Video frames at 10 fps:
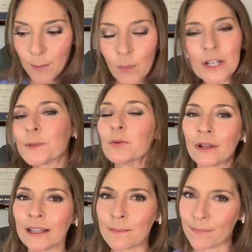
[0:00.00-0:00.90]
But what's been
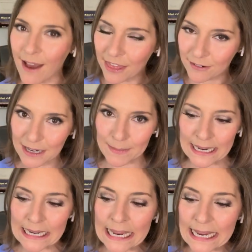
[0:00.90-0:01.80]
really bothering
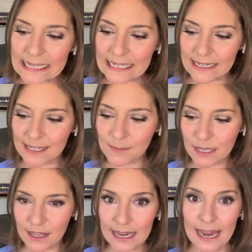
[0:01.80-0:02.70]
me is that it seems
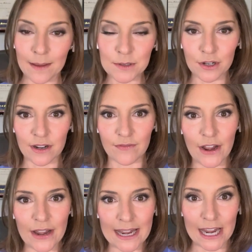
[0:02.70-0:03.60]
like the camps are in
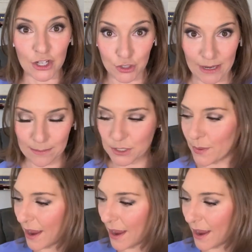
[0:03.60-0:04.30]
very extremes.